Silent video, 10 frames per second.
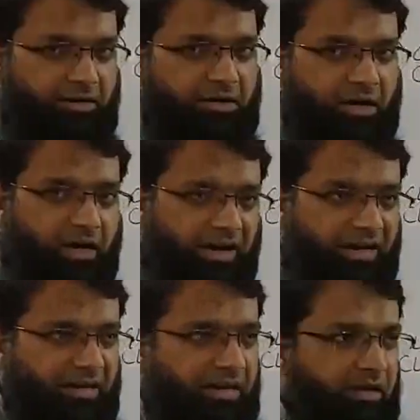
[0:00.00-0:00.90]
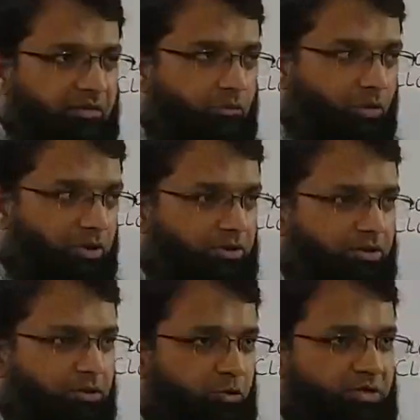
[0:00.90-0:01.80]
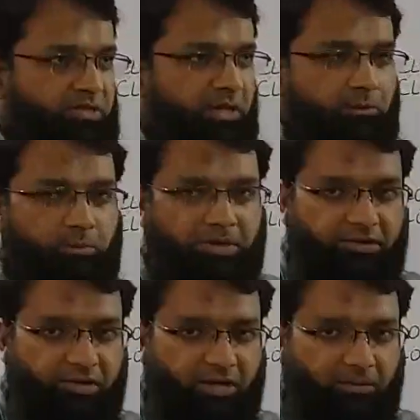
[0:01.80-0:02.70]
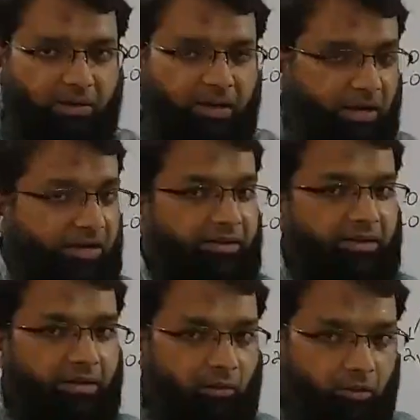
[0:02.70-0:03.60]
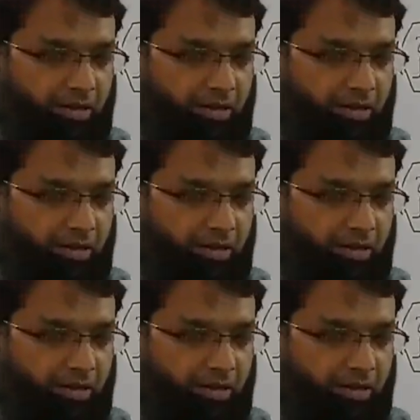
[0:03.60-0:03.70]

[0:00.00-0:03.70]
that I want to skip midterm and they all